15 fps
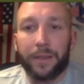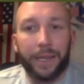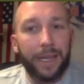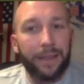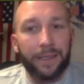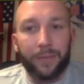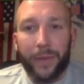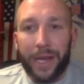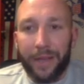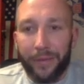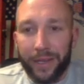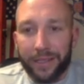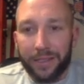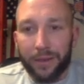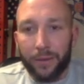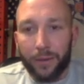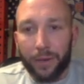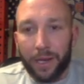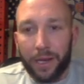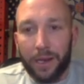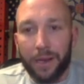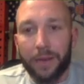And hey, this bad thing's going
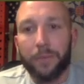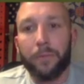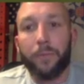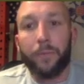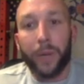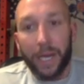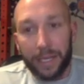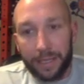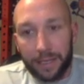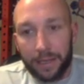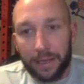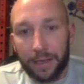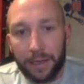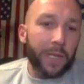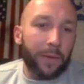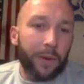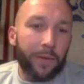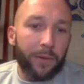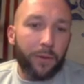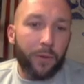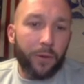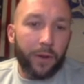on, but we
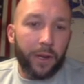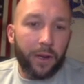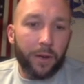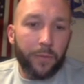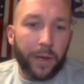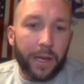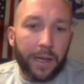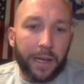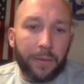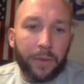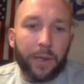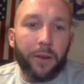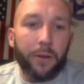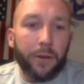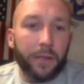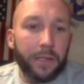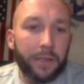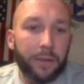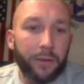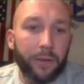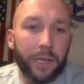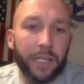have a quote here by
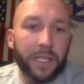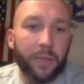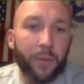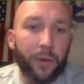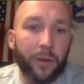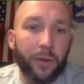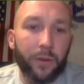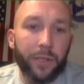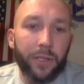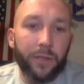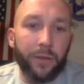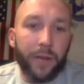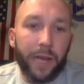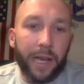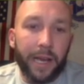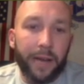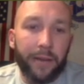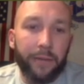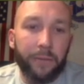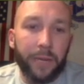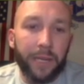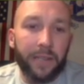Epicurus: "Do not spoil what you
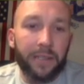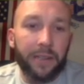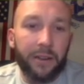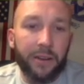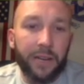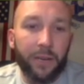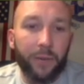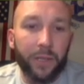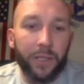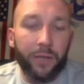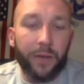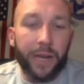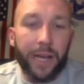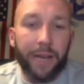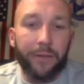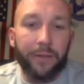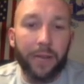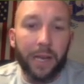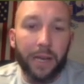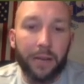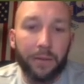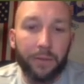have by desiring what you have
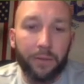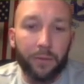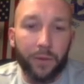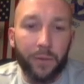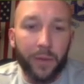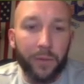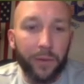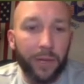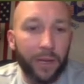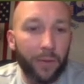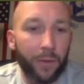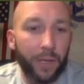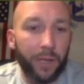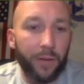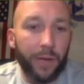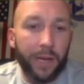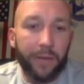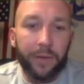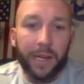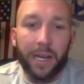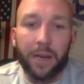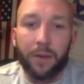not. Remember that what you
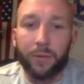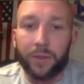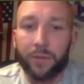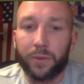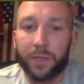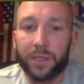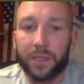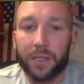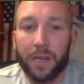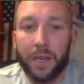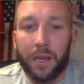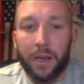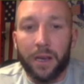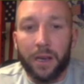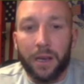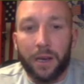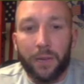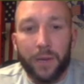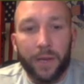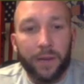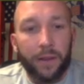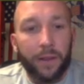have now was once
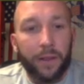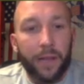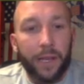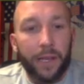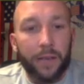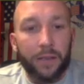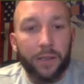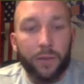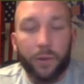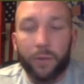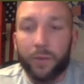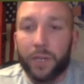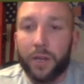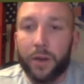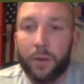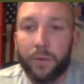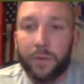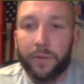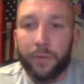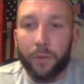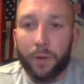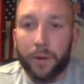among the things you only hoped
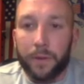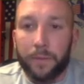for."